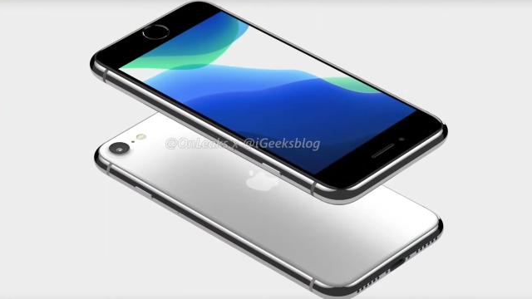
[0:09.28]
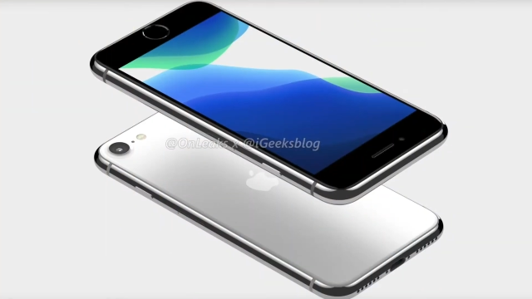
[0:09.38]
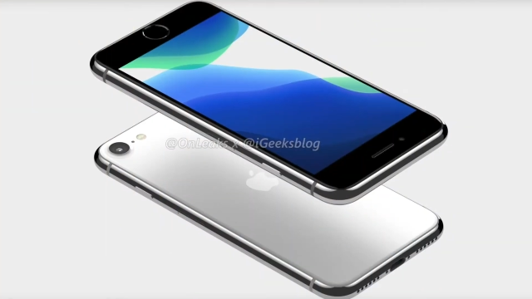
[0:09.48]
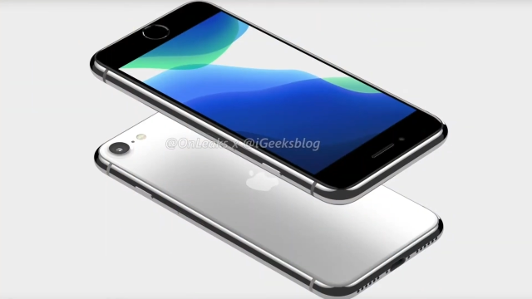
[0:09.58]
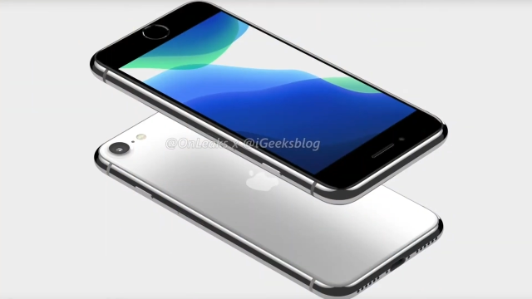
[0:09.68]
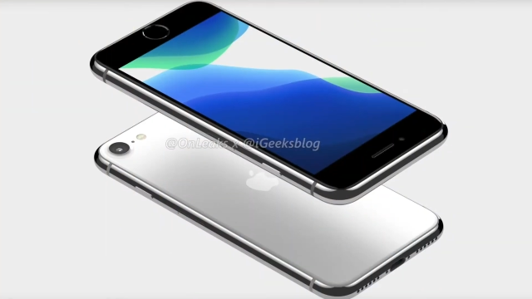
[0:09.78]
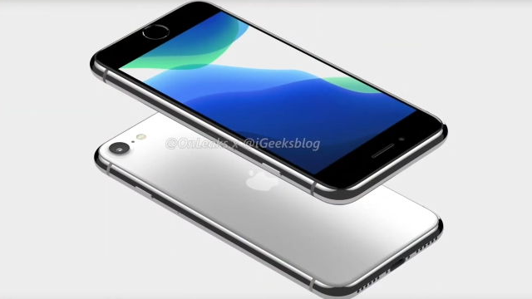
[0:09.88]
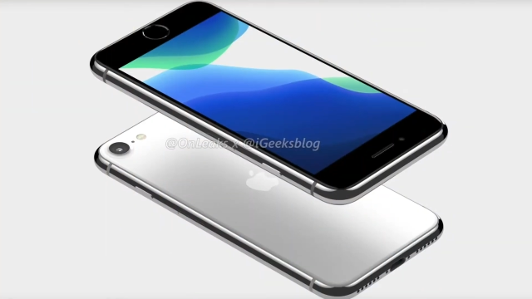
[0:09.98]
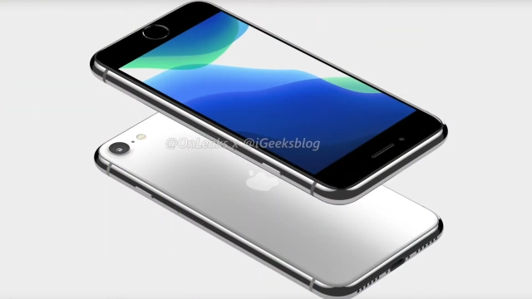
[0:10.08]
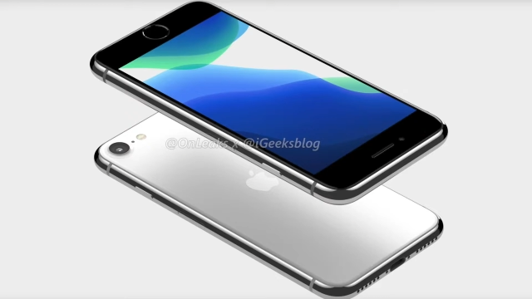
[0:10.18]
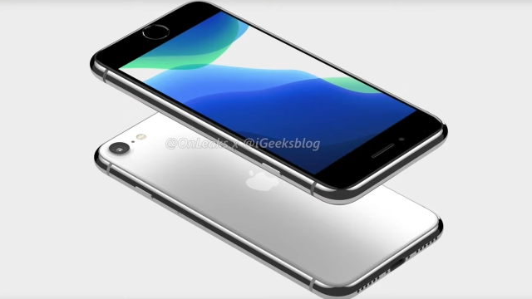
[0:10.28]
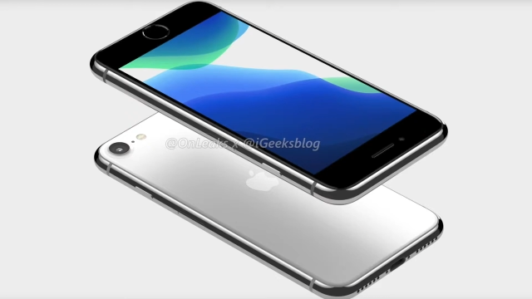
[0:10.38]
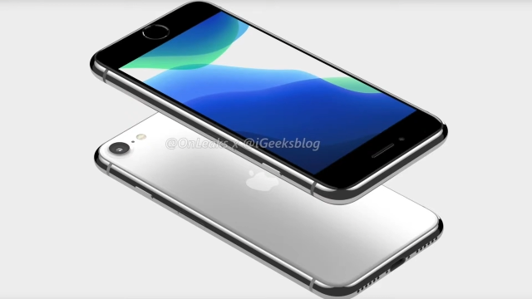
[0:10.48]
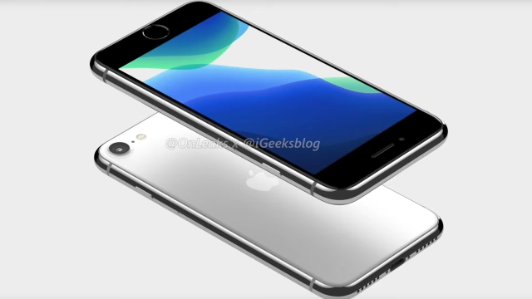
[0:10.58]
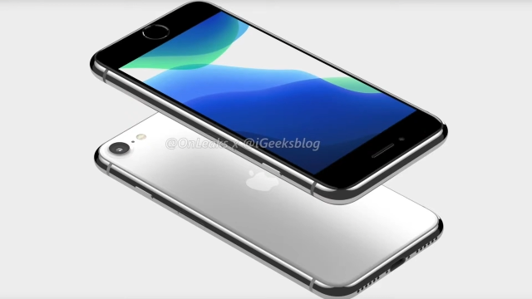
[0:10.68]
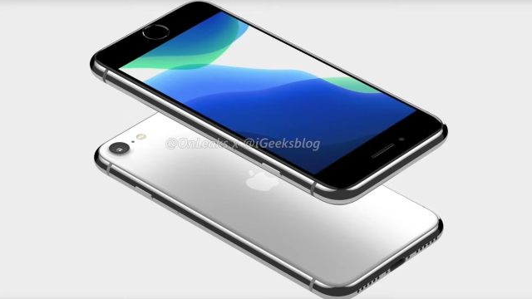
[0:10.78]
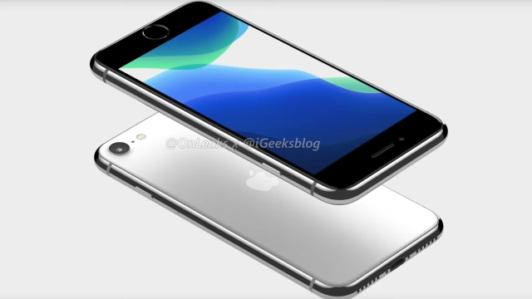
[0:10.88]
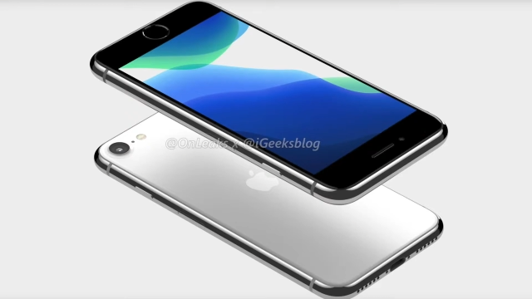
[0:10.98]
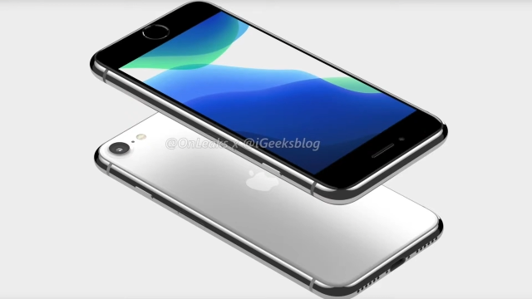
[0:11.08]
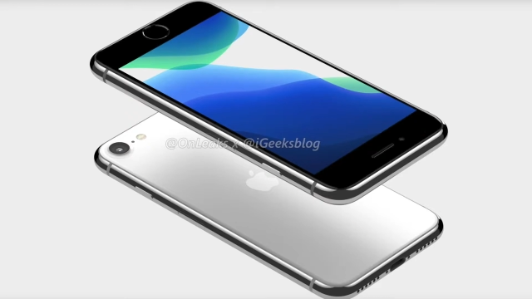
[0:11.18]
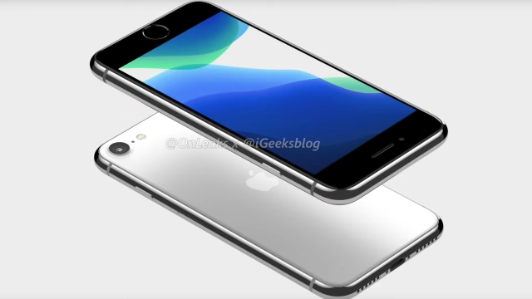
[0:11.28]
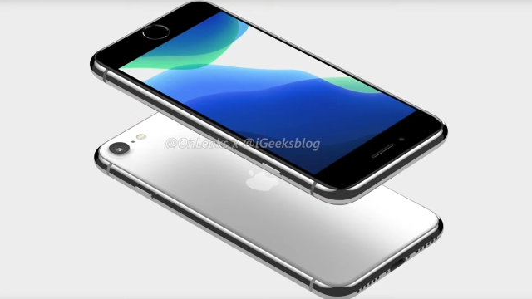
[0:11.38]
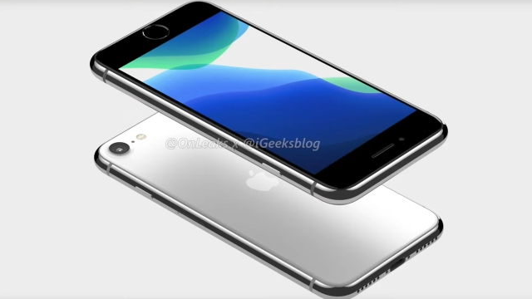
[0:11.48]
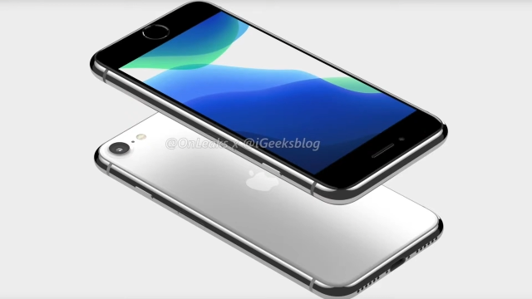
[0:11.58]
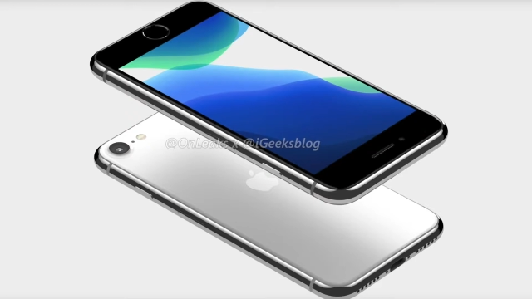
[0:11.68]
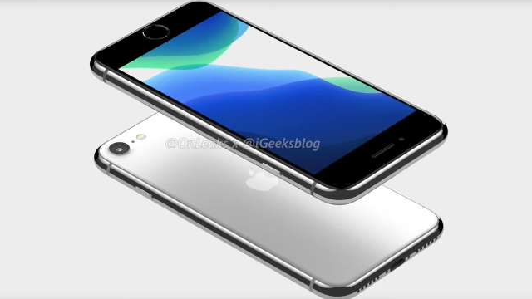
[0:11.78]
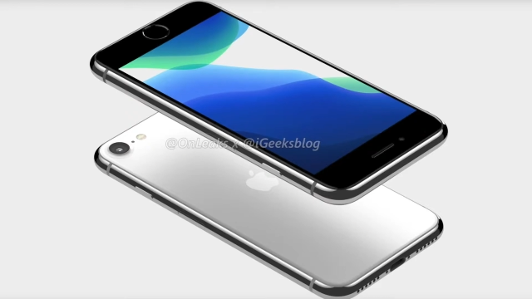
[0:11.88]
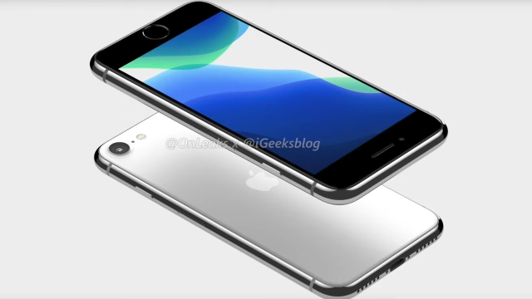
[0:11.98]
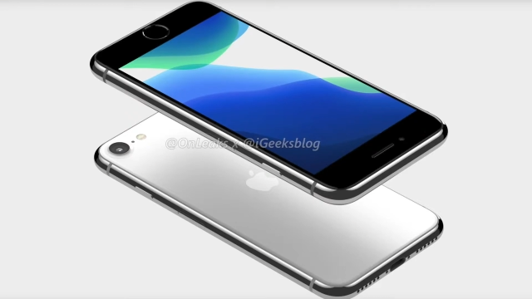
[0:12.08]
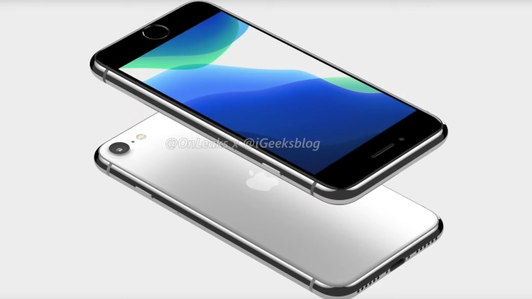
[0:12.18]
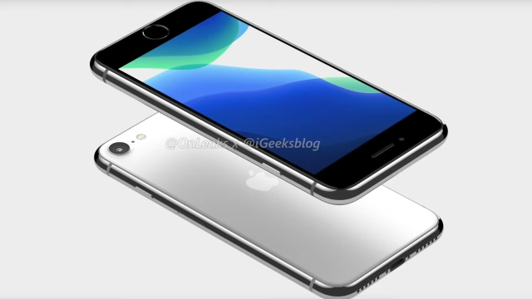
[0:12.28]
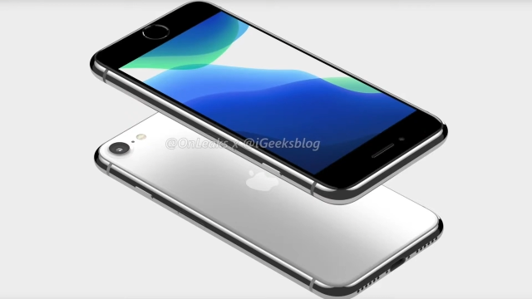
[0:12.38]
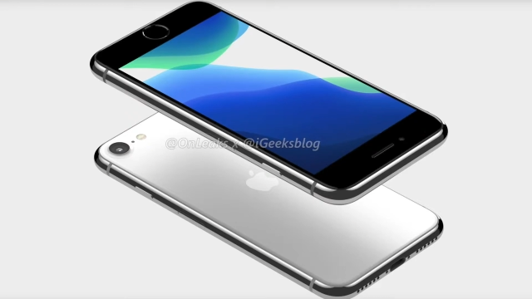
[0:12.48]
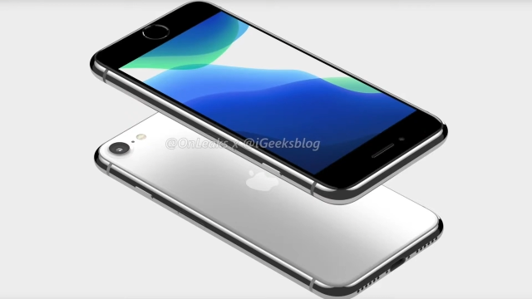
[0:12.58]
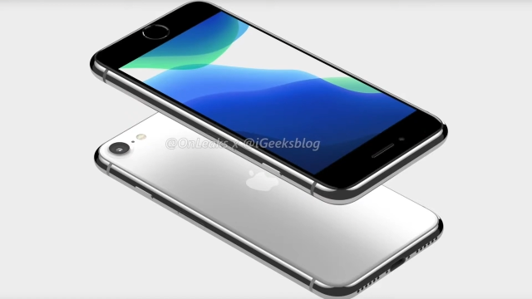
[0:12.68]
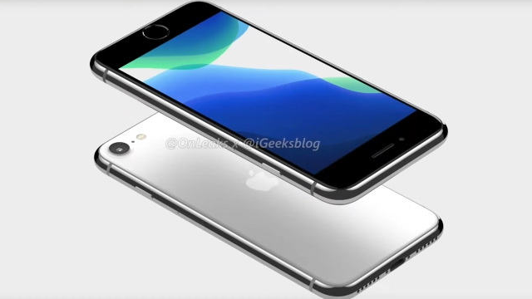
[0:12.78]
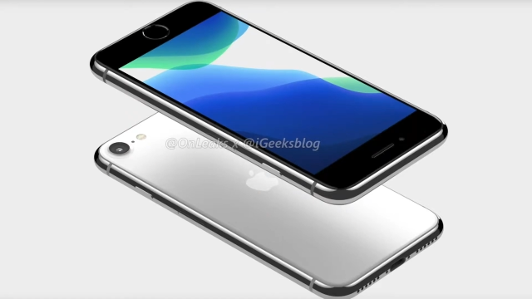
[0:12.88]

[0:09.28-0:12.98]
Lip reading: No face is visible, so there are no lips to read.